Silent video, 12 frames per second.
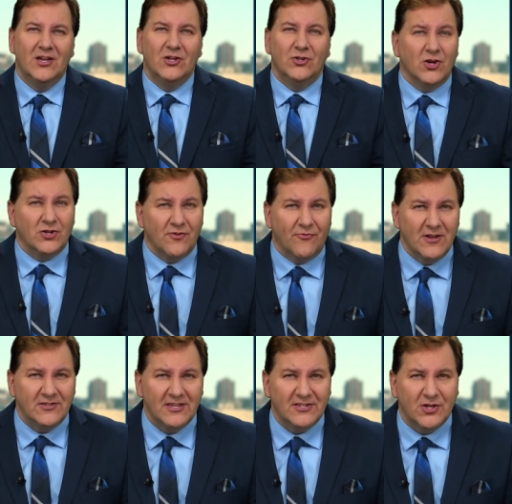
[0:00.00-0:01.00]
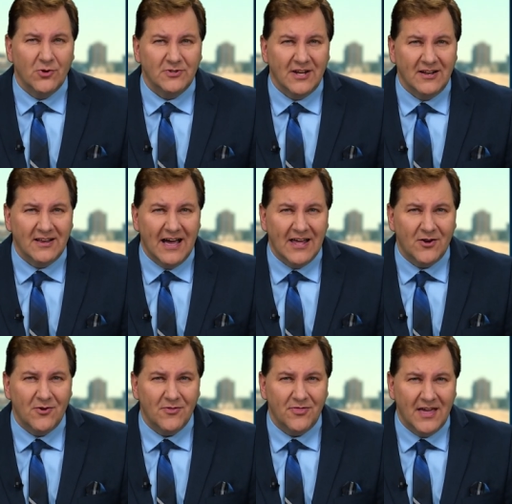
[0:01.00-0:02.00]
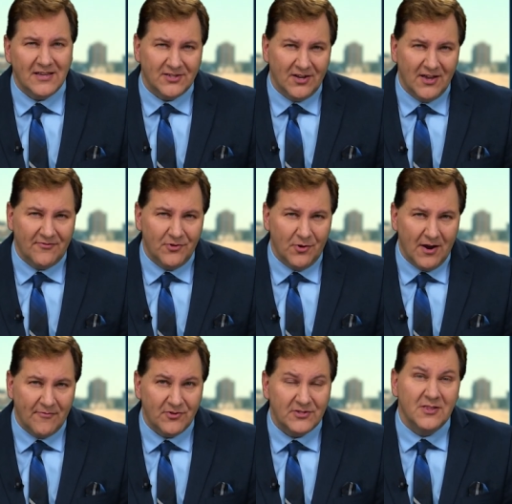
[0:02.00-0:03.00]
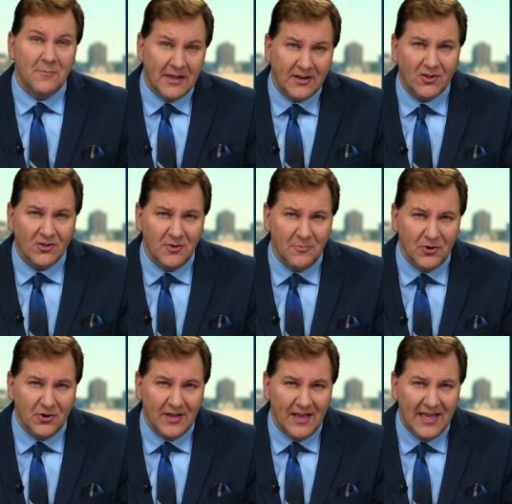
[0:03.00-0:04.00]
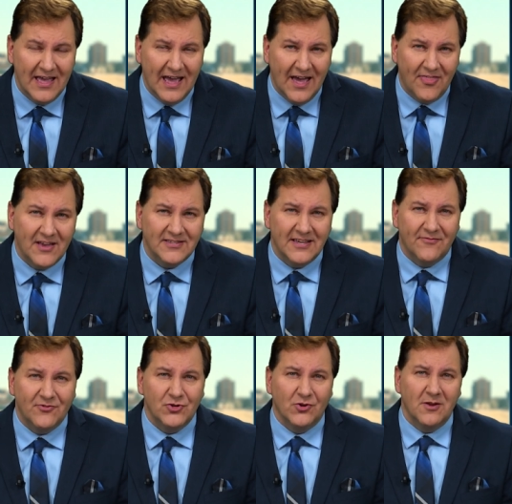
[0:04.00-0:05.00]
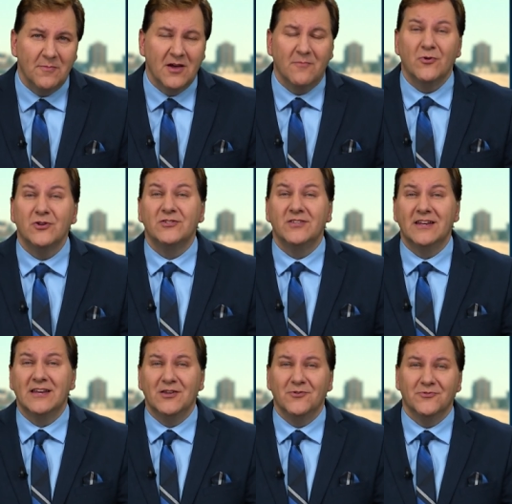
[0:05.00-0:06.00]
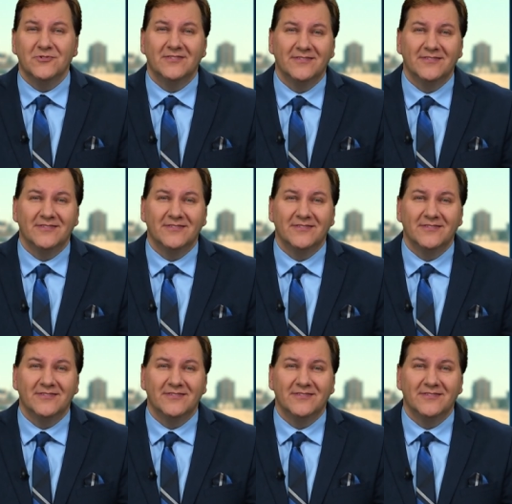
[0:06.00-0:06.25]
Dr. Francisco Delgado, thanks a lot for your efforts in the medical community, and thanks again for joining me on Bridge City News